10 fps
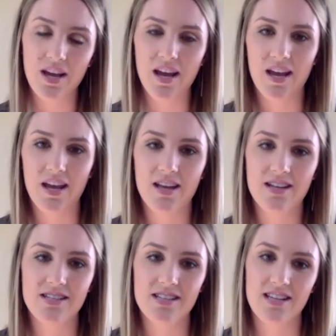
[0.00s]

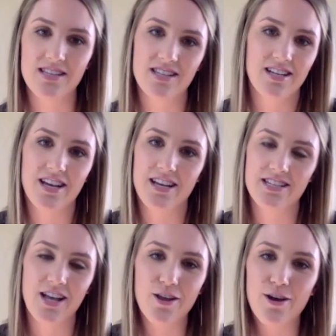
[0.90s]
And it's in a
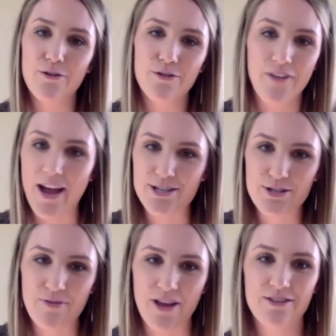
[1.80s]
telehealth fashion
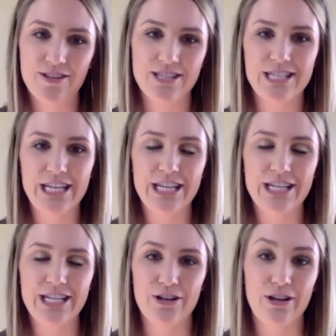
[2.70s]
rather than seeing each
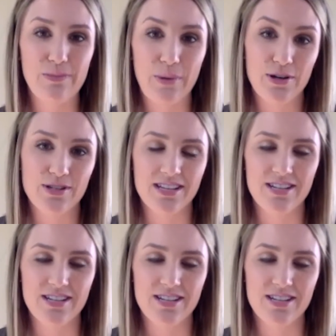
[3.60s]
other in person.